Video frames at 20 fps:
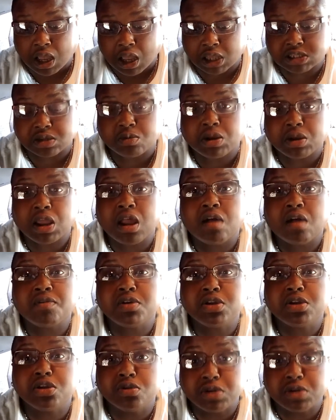I said,
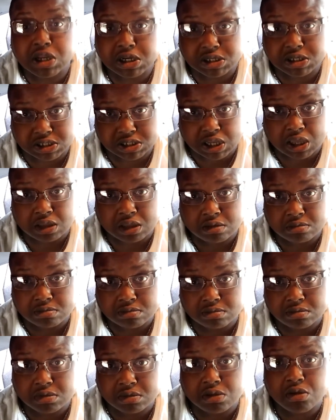whatever you need to say,
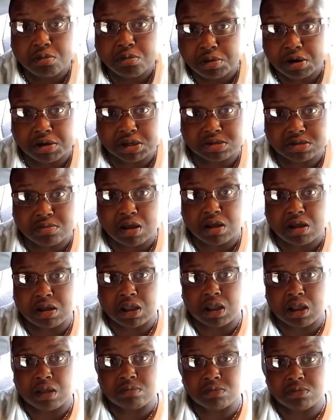you put on this call.
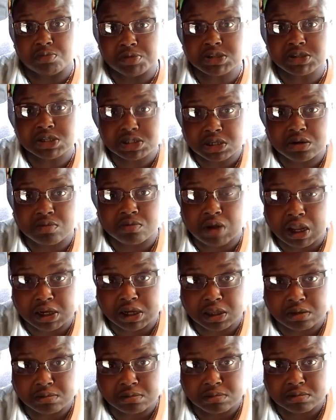Put this shit in
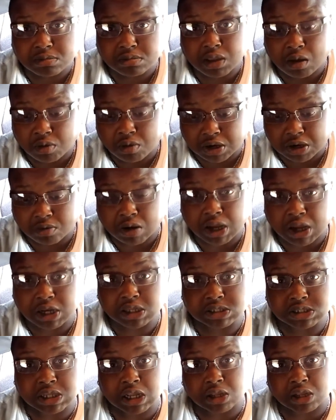writing. I want it in
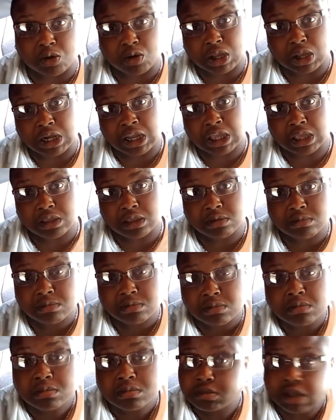writing because I can go click.
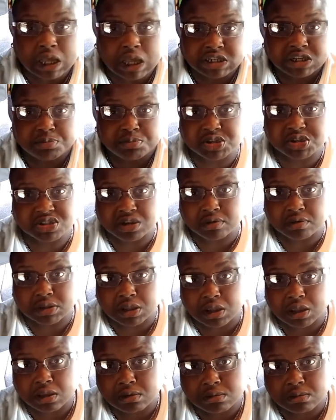I take pictures
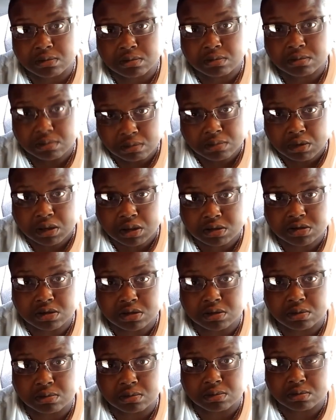everything. That's
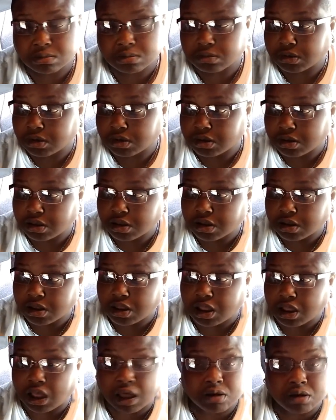okay.
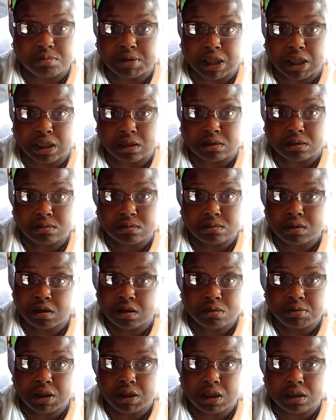I don't play.
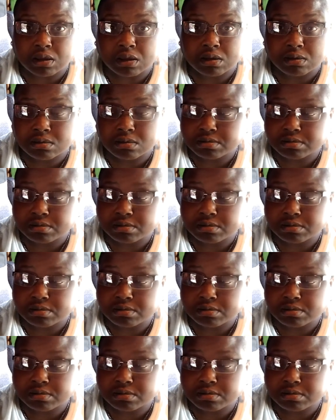I don't play.